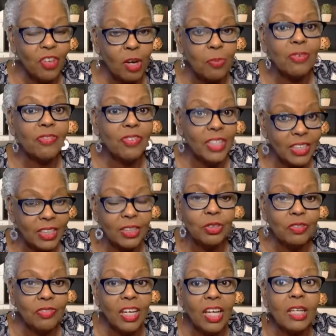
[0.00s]
for professional
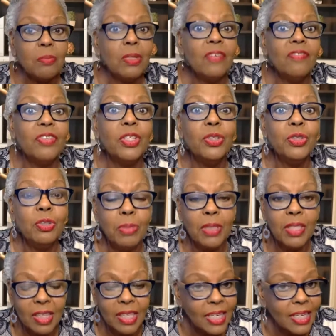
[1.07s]
development for you to
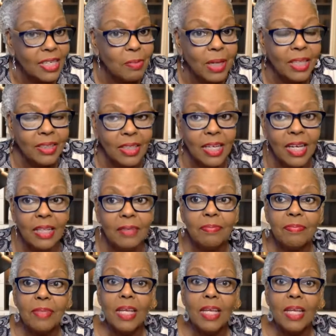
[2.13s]
be thinking about that.